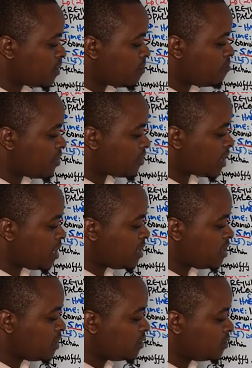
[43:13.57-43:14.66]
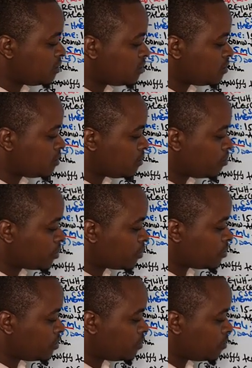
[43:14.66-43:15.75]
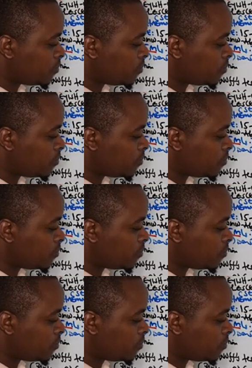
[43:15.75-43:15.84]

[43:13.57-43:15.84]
methylene blue,